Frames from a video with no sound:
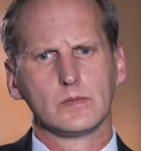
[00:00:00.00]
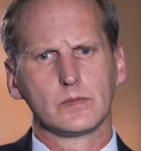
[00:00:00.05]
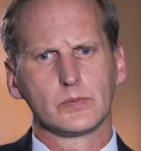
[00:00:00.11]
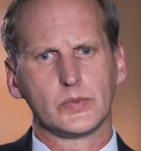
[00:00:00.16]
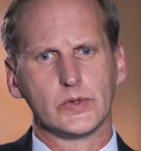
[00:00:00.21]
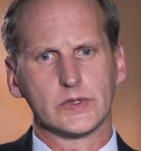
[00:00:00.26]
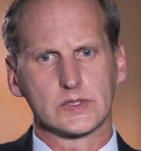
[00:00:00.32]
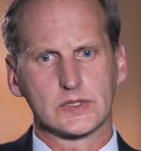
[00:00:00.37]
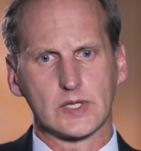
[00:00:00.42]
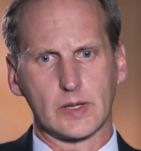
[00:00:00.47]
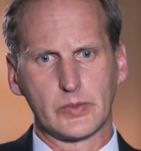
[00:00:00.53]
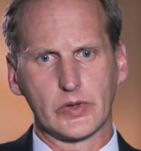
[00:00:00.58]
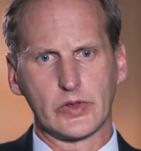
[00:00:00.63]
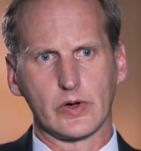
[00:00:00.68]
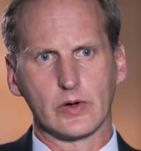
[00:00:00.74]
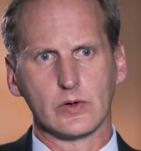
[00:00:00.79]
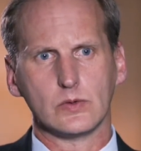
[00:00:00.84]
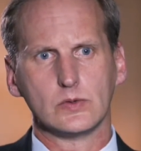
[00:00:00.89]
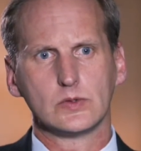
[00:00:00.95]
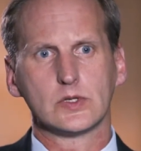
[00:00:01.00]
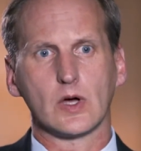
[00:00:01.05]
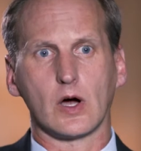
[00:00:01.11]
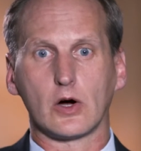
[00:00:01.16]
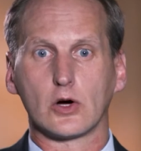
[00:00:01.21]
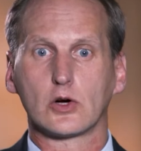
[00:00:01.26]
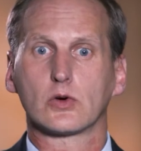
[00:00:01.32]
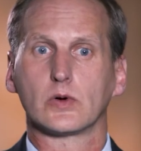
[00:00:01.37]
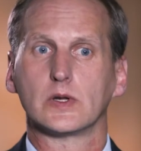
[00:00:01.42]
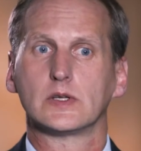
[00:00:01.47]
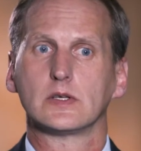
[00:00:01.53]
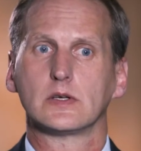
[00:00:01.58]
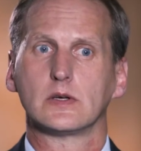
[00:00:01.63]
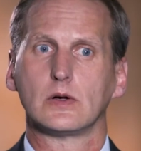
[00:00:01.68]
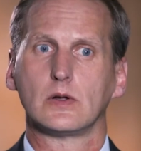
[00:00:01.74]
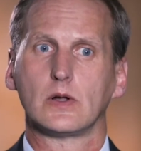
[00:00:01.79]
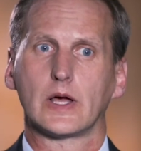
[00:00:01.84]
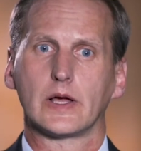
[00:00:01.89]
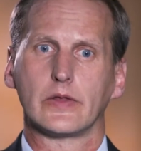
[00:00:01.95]
But some of those are
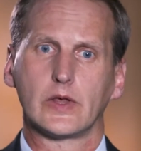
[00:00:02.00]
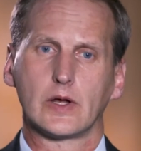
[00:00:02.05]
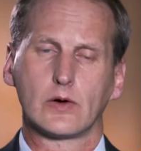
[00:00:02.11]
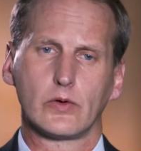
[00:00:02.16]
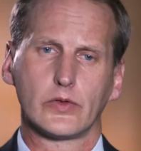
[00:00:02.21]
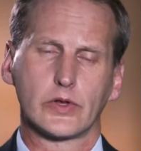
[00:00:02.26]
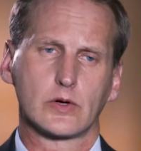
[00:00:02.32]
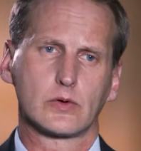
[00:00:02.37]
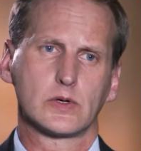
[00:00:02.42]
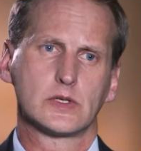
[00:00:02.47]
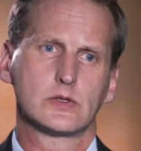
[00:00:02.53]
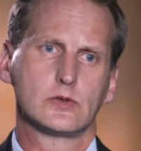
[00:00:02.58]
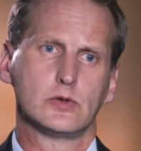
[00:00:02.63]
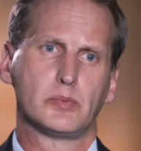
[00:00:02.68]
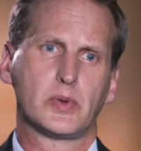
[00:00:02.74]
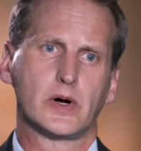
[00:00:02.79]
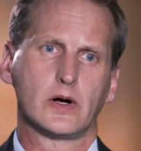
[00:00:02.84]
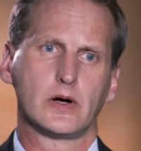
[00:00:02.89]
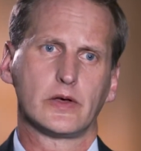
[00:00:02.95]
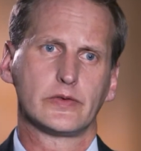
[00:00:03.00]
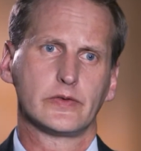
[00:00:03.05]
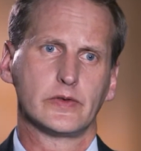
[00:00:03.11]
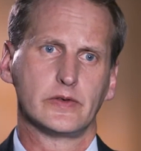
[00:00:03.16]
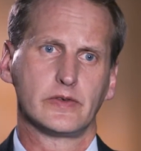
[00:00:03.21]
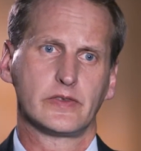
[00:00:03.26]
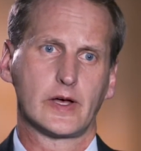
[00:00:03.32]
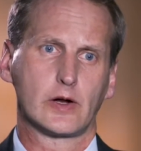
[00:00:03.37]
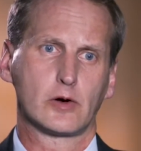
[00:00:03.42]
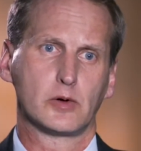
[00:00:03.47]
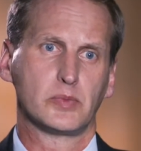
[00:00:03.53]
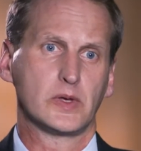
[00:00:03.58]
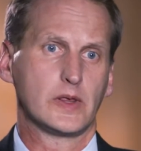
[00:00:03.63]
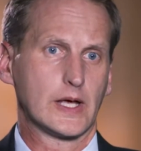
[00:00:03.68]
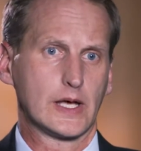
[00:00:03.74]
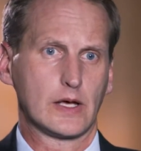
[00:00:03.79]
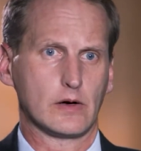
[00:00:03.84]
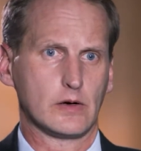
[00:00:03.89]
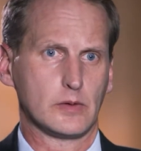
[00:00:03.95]
critical, and they're on the critical path for the therapy.
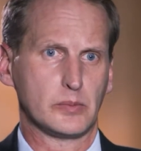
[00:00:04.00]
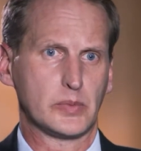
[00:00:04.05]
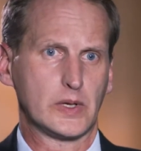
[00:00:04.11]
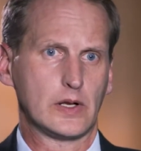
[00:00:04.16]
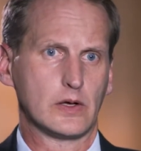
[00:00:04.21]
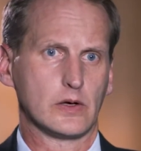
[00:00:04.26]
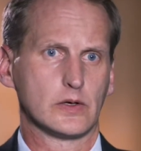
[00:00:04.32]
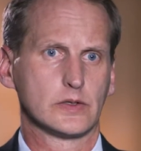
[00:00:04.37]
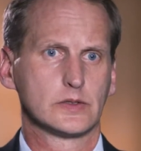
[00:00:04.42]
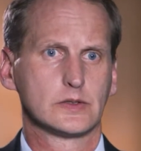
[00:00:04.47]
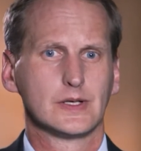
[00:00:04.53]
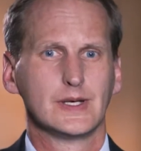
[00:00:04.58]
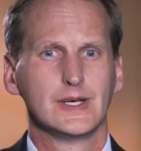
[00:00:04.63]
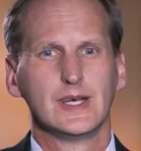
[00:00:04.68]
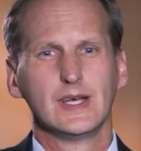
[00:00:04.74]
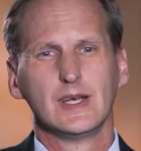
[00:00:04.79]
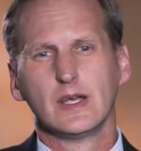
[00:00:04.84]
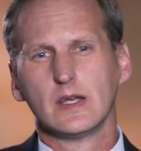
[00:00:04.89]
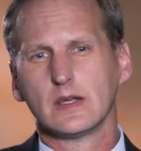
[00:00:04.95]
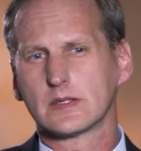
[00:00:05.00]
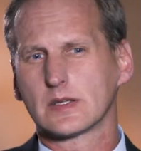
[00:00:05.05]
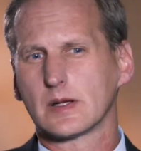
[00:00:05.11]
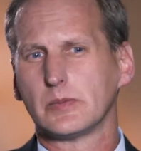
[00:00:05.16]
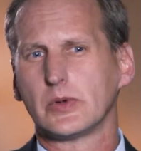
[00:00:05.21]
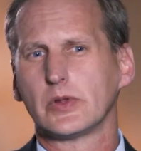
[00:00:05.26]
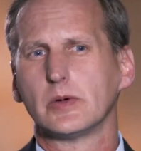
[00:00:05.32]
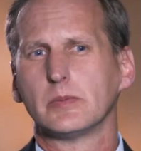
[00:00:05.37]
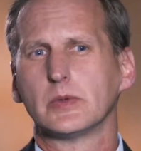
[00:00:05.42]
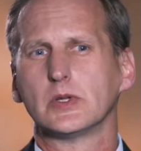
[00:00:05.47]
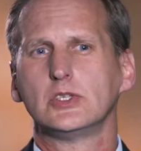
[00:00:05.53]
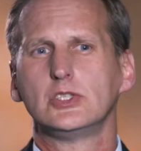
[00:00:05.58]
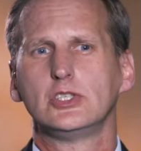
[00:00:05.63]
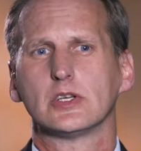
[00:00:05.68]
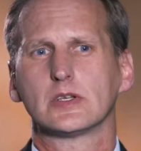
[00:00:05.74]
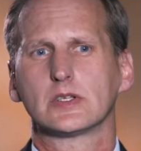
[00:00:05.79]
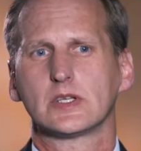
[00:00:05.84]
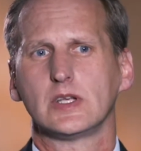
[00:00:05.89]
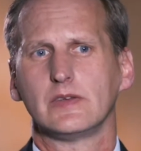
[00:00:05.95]
They can't be lost. Some of them are
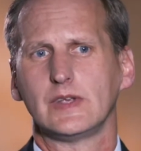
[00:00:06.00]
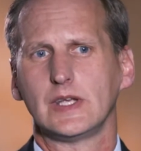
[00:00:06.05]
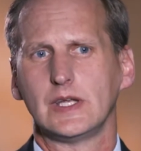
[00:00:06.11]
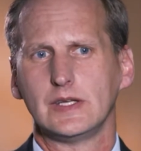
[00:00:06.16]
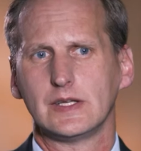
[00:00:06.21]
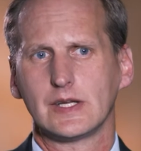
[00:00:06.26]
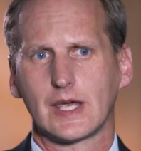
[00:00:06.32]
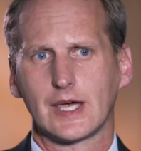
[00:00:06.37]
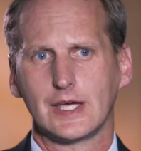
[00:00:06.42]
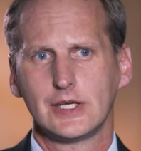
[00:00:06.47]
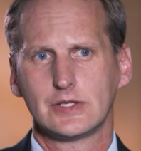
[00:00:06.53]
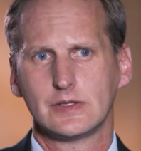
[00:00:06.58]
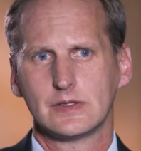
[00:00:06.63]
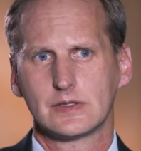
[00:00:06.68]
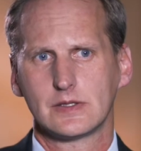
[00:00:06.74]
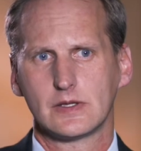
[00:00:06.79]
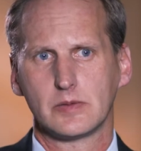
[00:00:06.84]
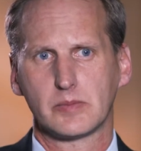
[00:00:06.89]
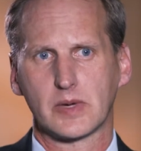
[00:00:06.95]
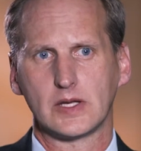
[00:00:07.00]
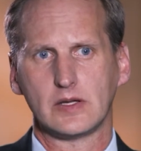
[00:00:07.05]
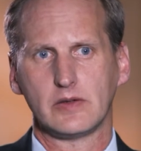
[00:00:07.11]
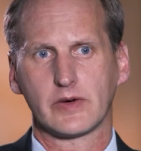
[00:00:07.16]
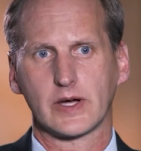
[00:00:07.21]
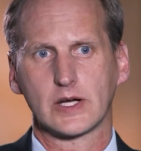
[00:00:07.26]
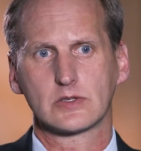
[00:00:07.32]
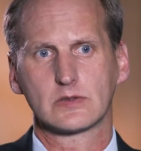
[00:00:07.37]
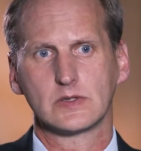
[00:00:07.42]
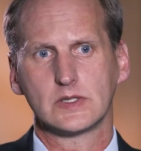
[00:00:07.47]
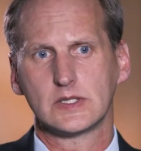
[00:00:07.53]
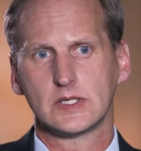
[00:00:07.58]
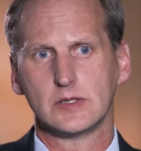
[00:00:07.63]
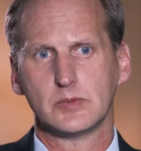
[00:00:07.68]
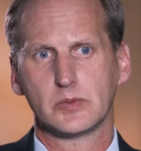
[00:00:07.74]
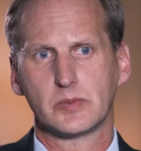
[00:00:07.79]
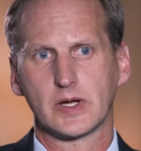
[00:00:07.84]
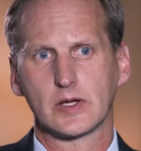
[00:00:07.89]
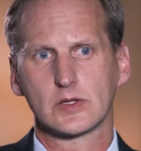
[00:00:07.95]
just giving indications to the manufacturing
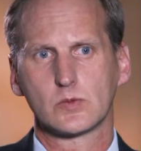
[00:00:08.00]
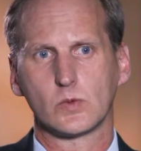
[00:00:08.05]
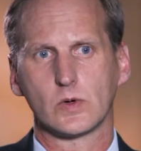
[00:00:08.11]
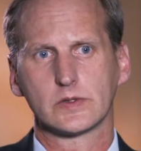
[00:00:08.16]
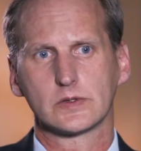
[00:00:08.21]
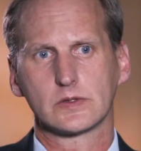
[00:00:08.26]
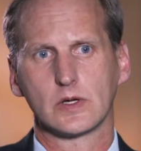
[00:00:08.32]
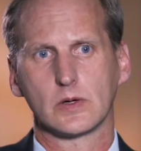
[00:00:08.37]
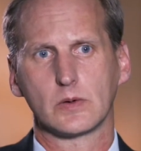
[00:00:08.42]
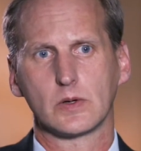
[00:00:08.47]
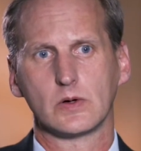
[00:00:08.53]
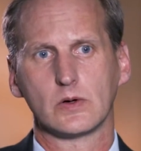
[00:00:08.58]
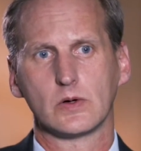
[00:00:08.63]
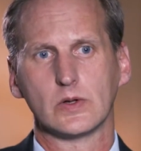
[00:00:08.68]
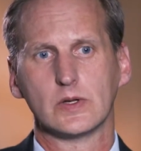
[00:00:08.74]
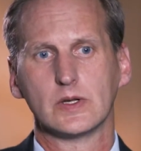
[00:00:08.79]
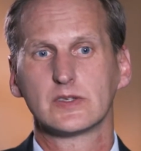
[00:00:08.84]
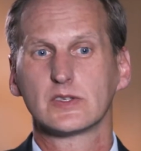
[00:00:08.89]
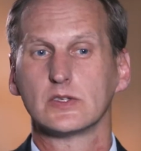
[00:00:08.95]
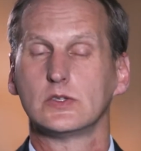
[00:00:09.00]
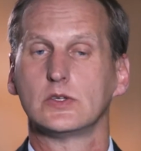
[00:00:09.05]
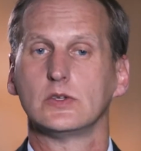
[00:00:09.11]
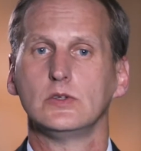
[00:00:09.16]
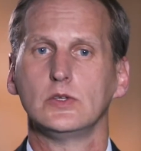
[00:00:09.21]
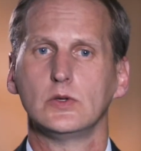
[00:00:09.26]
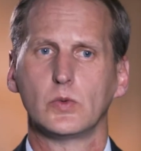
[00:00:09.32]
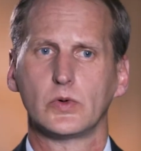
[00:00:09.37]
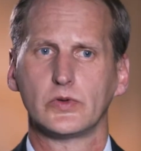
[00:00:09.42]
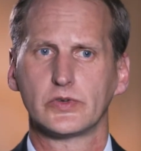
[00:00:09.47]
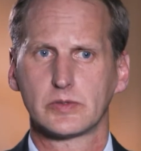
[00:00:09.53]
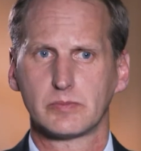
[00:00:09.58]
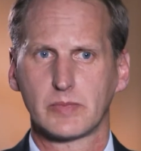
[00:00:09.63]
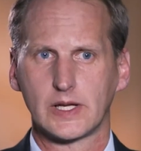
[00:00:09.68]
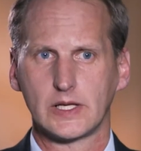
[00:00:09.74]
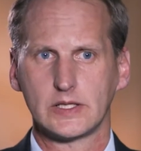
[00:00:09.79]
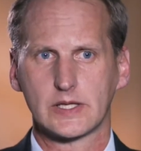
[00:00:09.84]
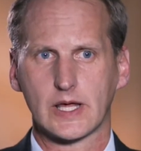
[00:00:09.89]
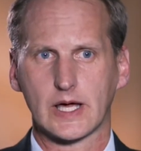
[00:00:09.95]
team about what's going on. So do you want to
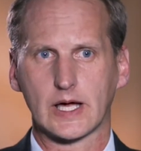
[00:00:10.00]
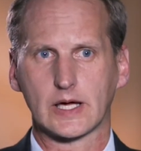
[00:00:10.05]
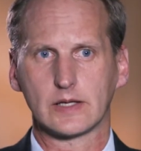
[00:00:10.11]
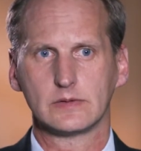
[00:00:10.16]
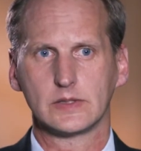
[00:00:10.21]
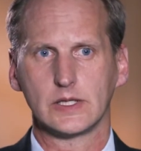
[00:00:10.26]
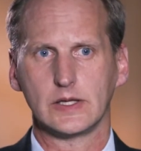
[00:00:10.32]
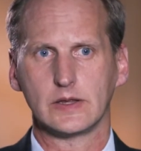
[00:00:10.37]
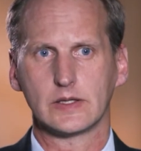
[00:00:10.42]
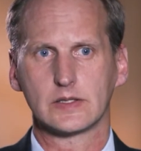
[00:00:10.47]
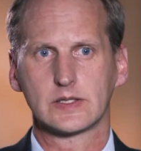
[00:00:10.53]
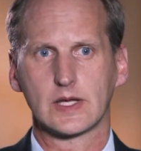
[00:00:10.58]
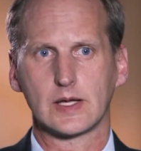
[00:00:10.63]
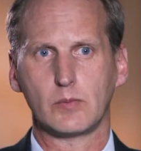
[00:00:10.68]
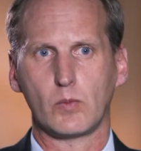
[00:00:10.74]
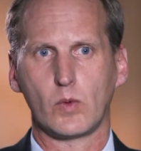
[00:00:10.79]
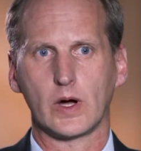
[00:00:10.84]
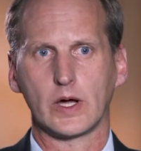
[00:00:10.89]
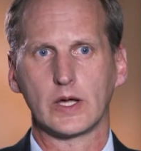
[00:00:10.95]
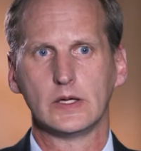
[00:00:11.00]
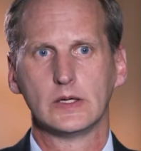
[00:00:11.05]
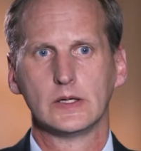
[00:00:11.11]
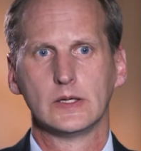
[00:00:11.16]
manage that in the same way?